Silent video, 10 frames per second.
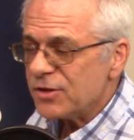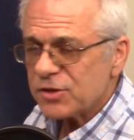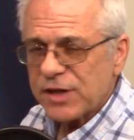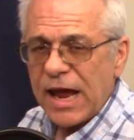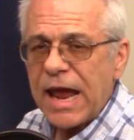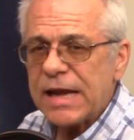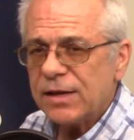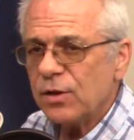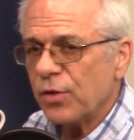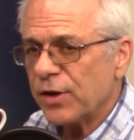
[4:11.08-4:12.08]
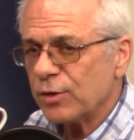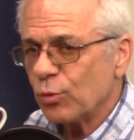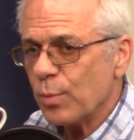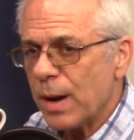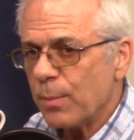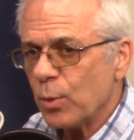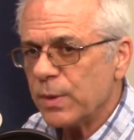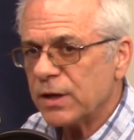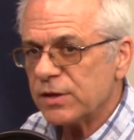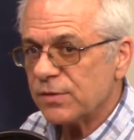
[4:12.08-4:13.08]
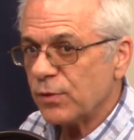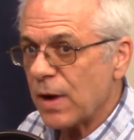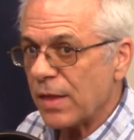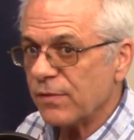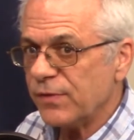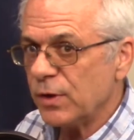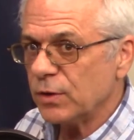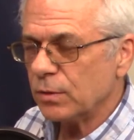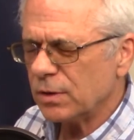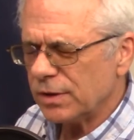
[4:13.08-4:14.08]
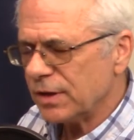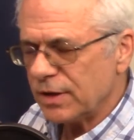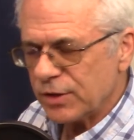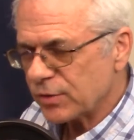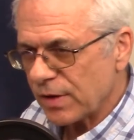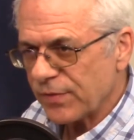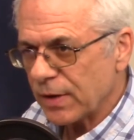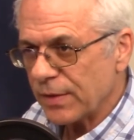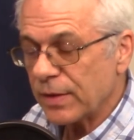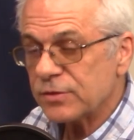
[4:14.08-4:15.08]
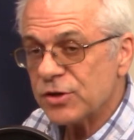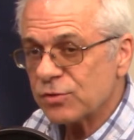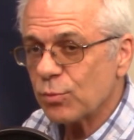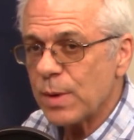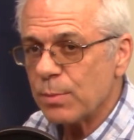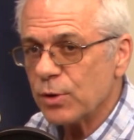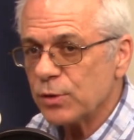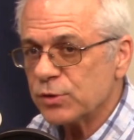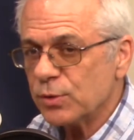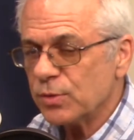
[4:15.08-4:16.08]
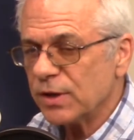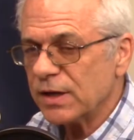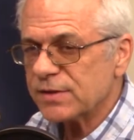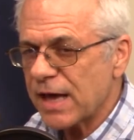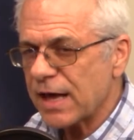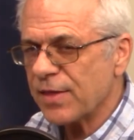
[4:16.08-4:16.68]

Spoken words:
It's just a handy little thing to remember, because if you're out in the field going, oh, you're trying to figure out things, just remember those two things.